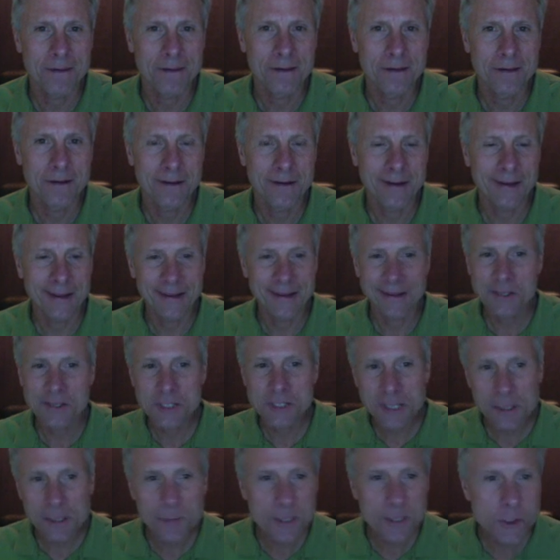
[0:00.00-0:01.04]
Okay, now this is
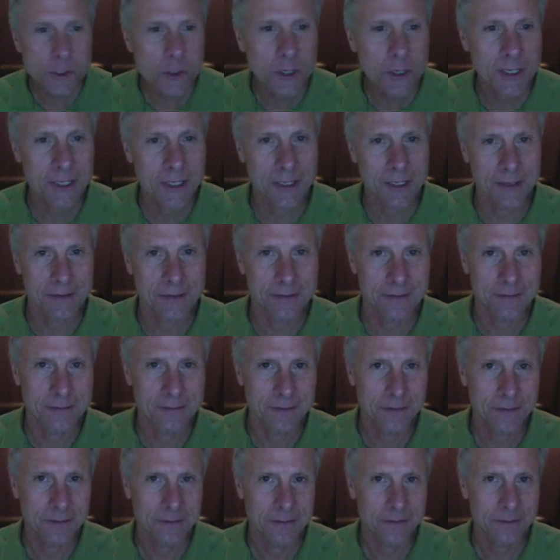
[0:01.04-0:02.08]
going to be tricky.
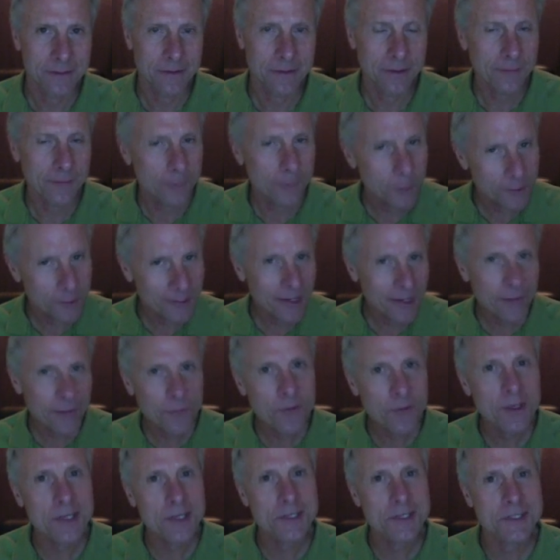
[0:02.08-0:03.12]
And if you can get
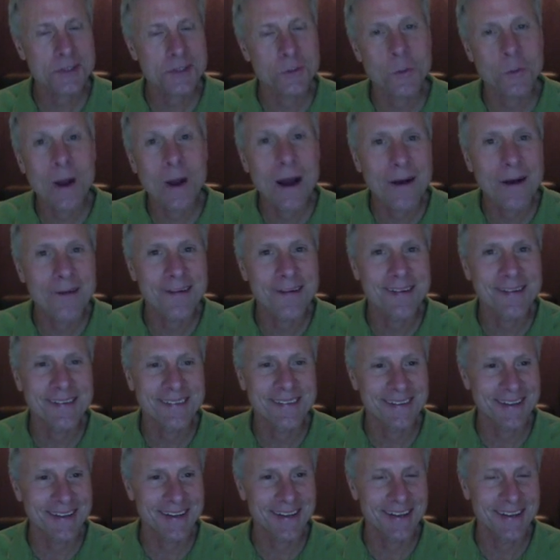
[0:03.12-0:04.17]
this, wow,
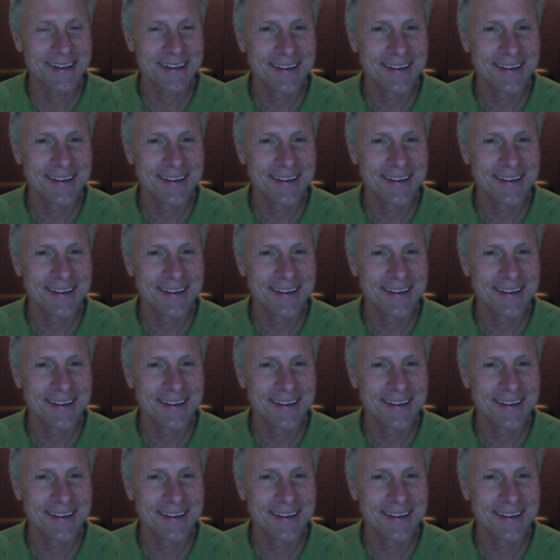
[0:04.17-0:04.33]
okay?